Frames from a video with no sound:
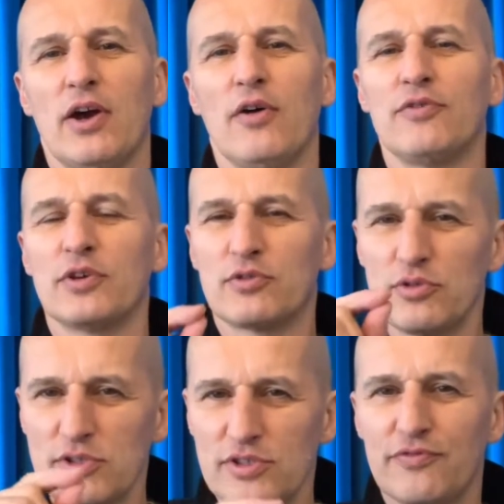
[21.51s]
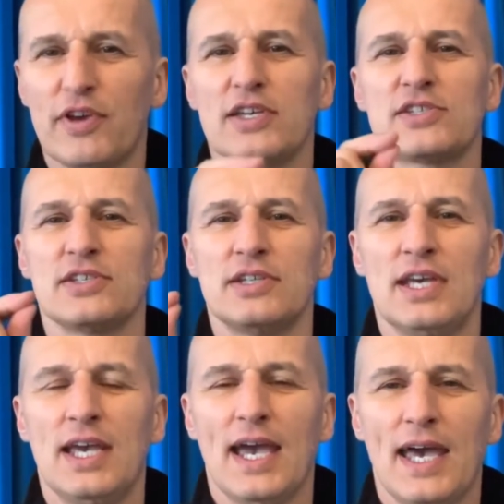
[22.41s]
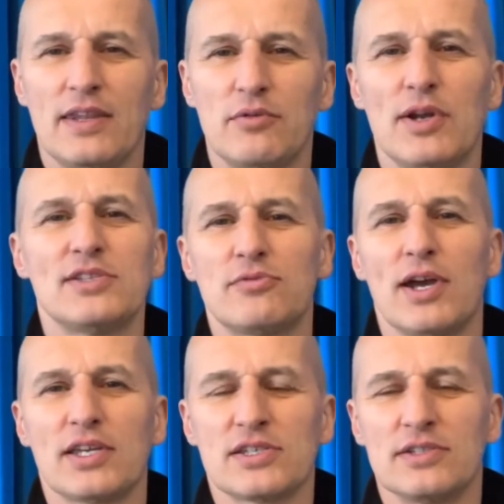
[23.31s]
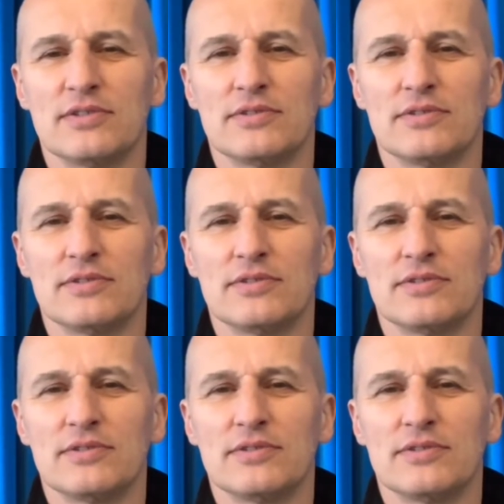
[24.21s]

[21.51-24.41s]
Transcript: of the crucifixion and the resurrection.